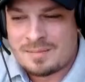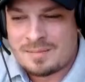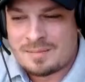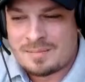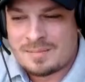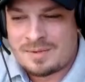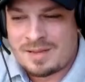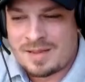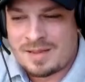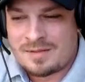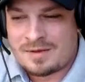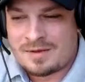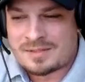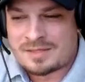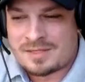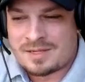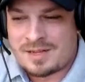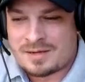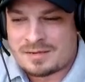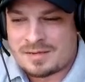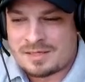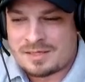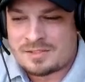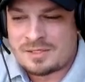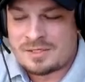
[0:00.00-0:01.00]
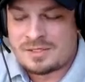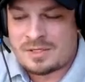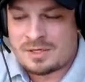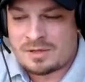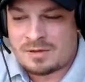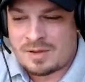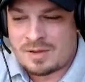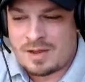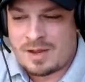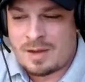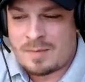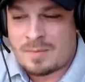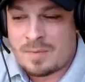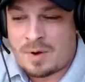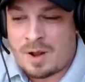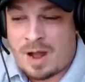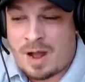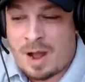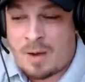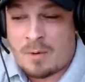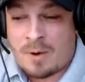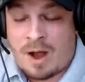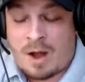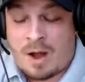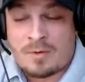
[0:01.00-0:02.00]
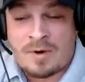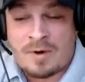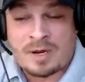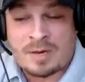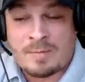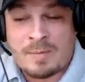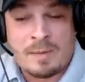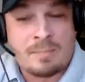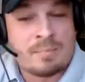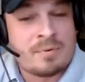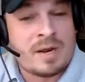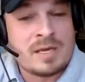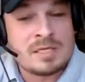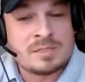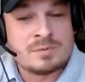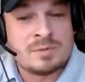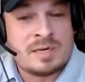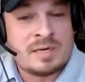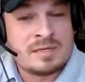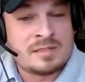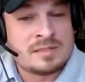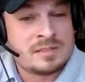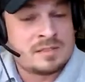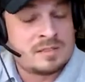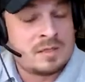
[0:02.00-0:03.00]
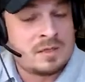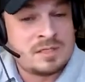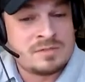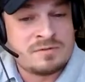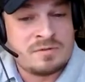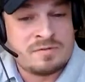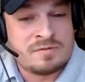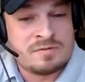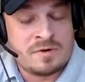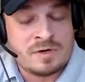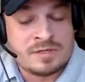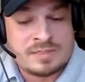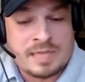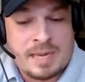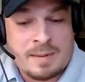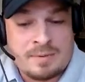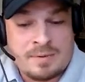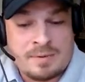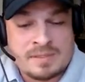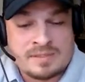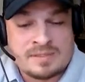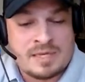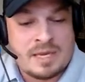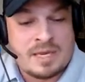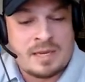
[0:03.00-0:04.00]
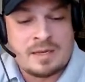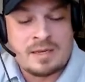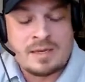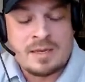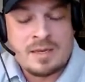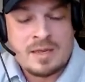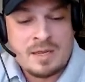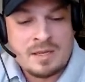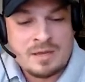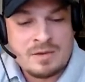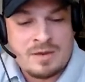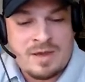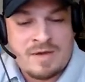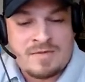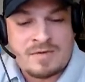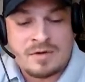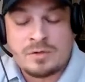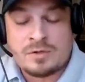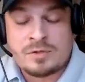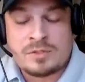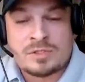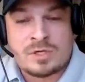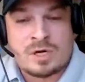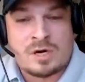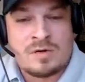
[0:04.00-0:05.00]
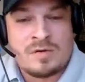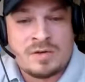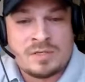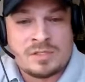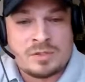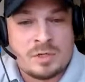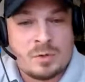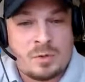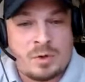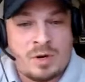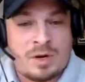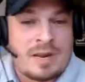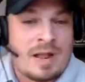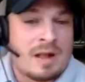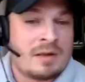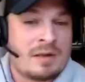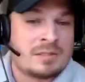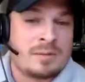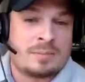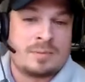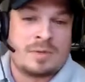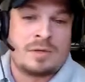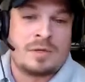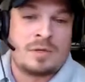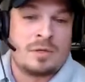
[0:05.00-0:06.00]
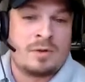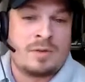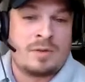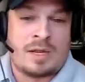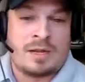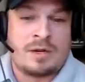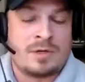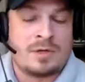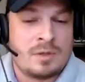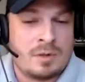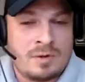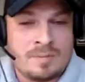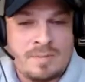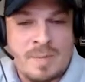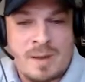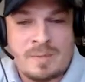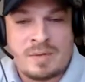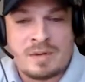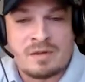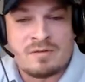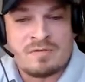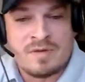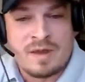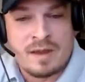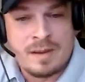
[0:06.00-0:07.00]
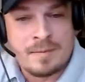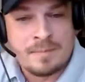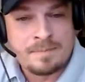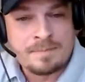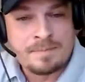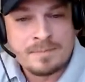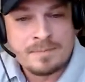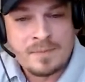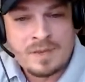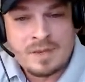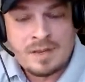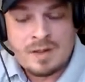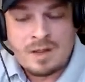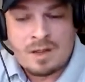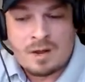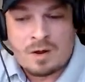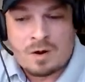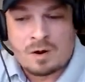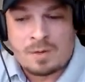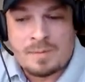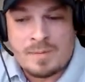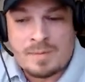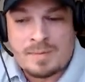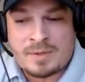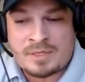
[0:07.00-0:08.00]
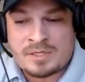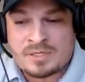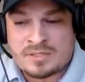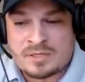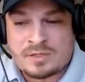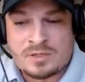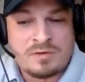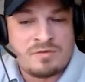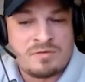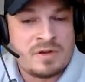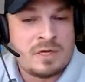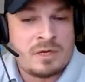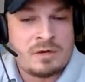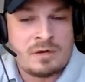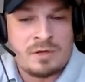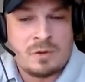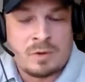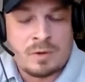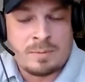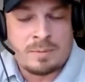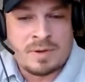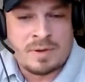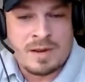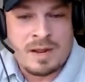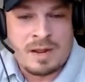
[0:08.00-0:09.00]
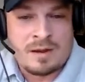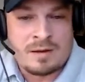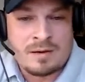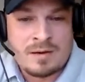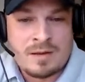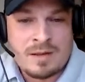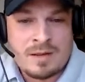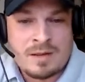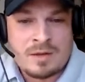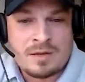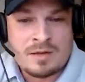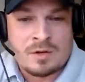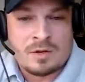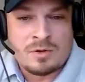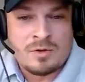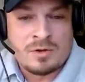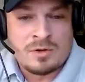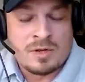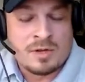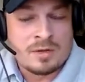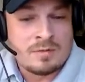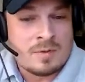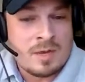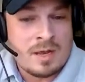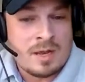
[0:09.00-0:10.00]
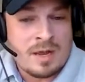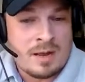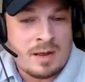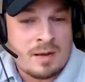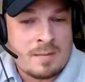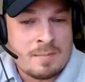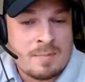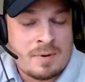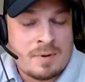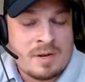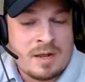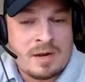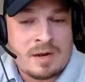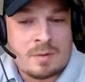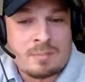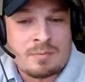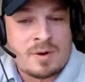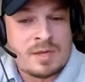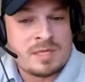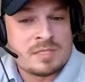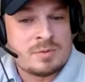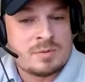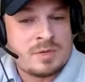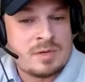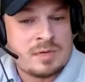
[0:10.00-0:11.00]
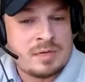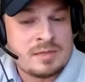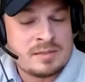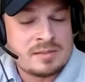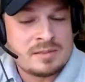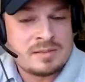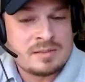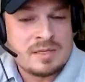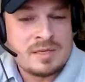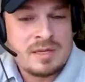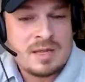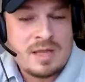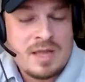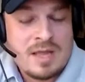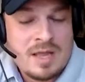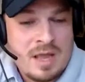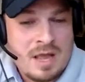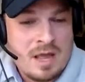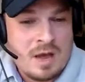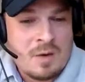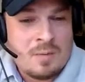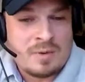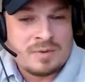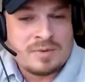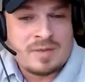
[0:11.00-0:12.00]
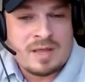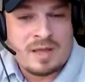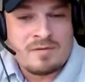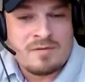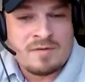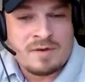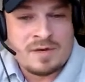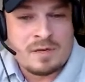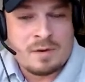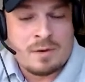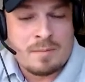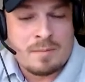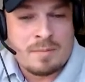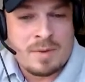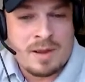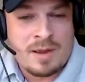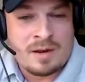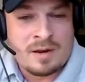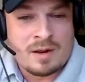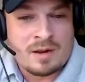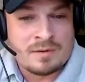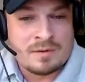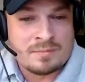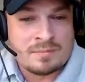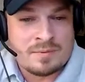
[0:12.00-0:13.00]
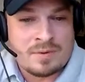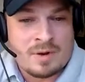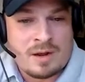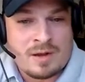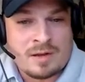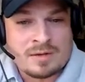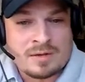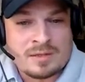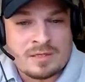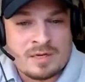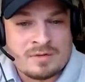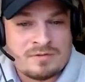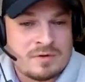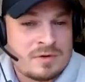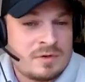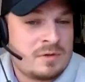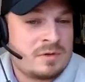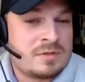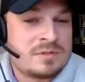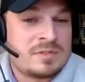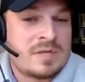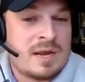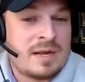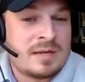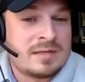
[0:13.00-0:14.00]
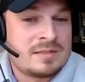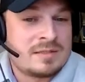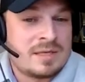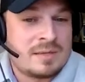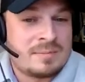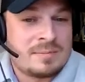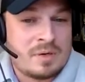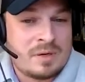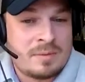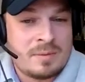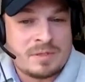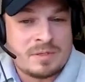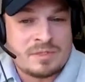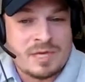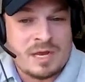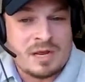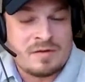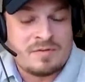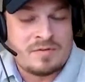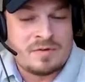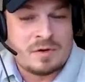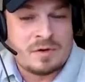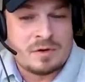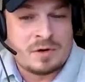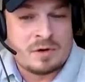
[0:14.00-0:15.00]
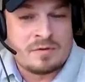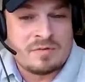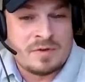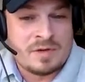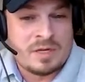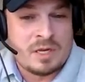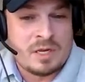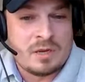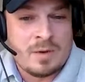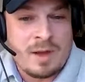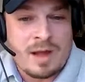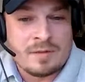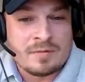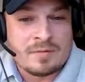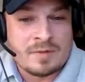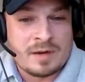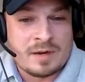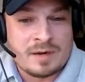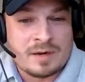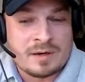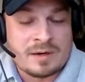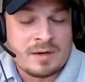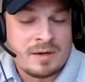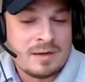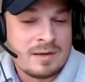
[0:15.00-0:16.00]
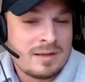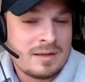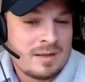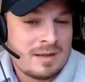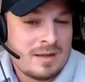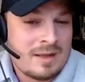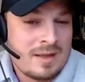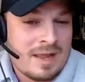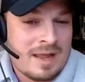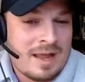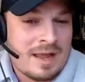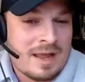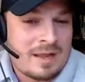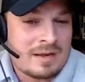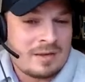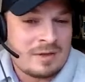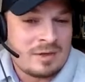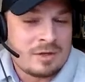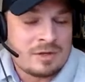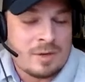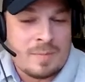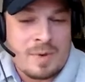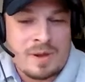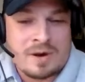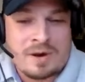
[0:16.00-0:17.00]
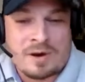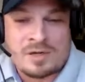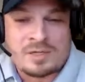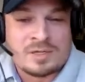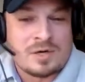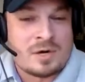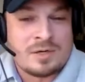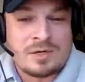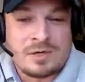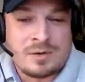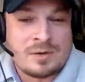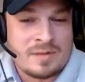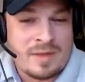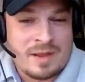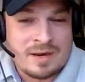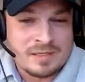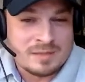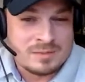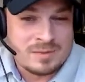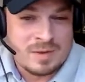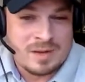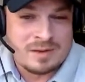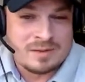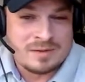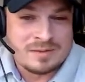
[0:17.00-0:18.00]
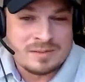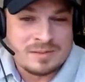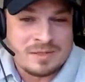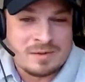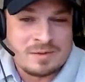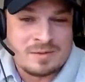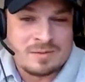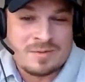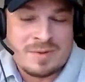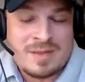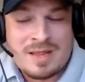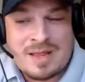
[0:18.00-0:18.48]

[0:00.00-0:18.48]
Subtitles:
yeah, there's a lot of things you can do. I recommend press releases. So, for example, let's say you have a new service or you want to announce something new that you're doing, maybe an event, or maybe just a new video you want to put out. You can put out a press release with that video embed on different news sites, and pretty much have your video out there, and your competitors aren't doing that as well. So